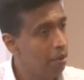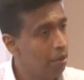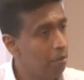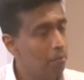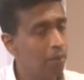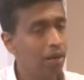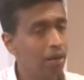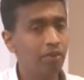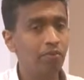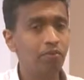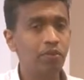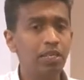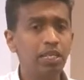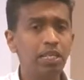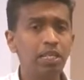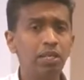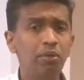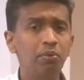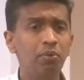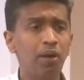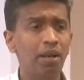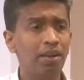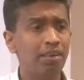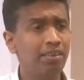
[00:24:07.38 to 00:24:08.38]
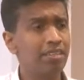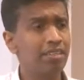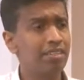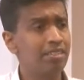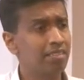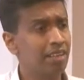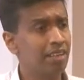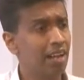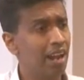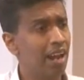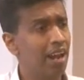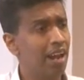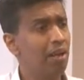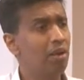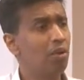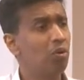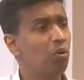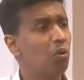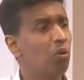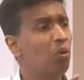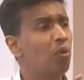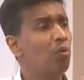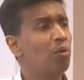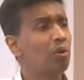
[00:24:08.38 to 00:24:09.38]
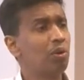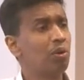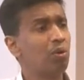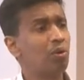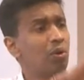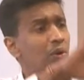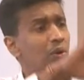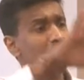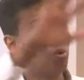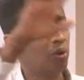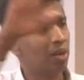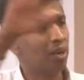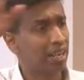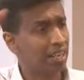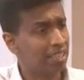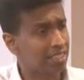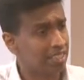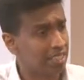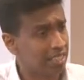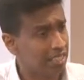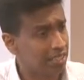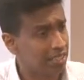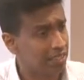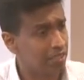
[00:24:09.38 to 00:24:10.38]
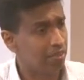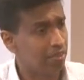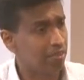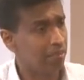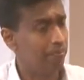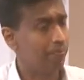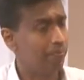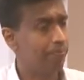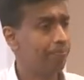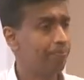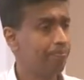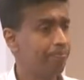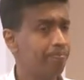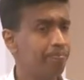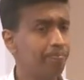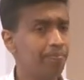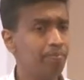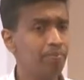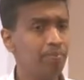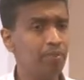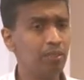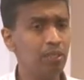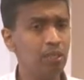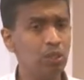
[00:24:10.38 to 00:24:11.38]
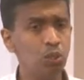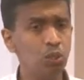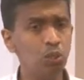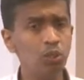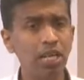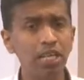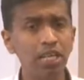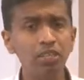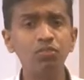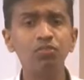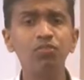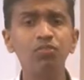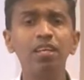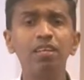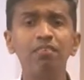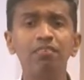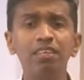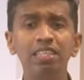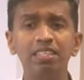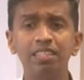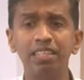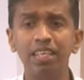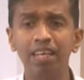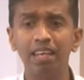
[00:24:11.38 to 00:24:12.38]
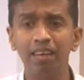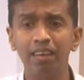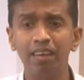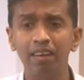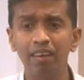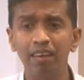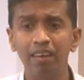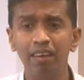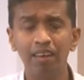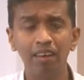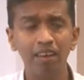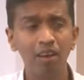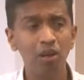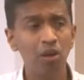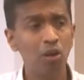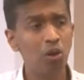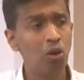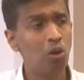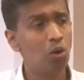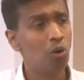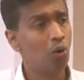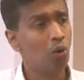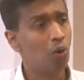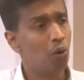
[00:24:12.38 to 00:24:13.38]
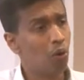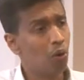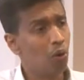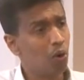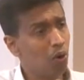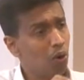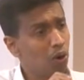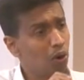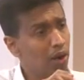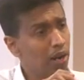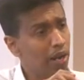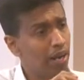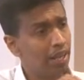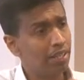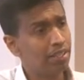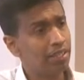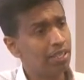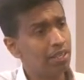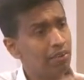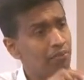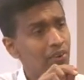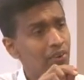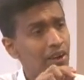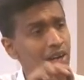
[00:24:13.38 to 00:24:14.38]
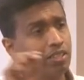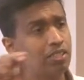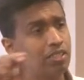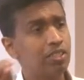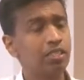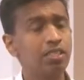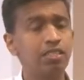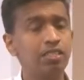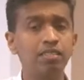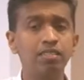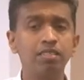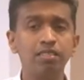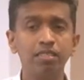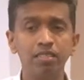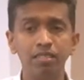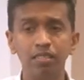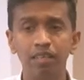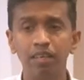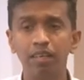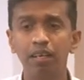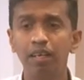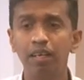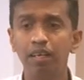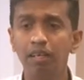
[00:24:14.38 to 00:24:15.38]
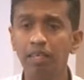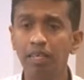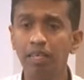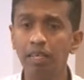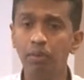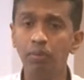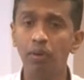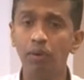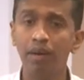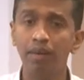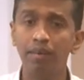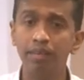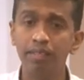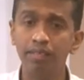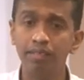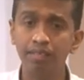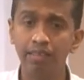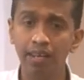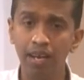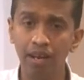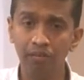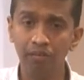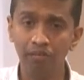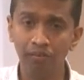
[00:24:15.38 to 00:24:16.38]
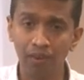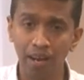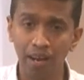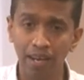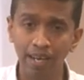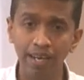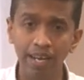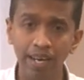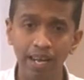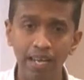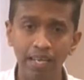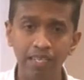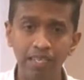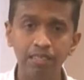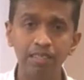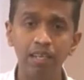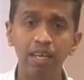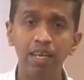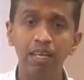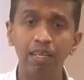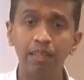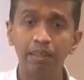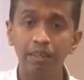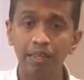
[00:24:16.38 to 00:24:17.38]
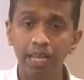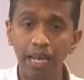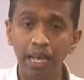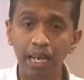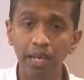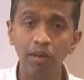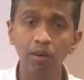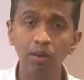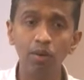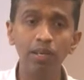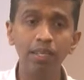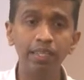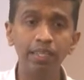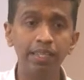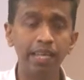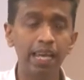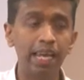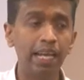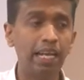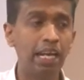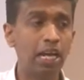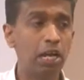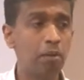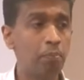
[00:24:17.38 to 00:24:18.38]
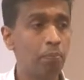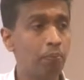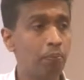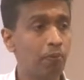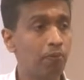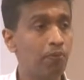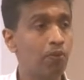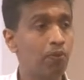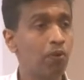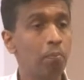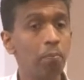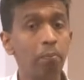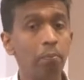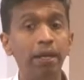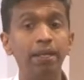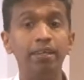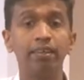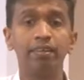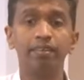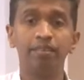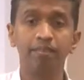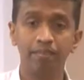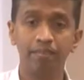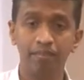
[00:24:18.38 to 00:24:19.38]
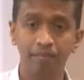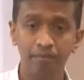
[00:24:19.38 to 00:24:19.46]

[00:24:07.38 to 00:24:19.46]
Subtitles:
but we need to understand overall organization. So that's why we say all other functions need to understand finance, then only they can perform better.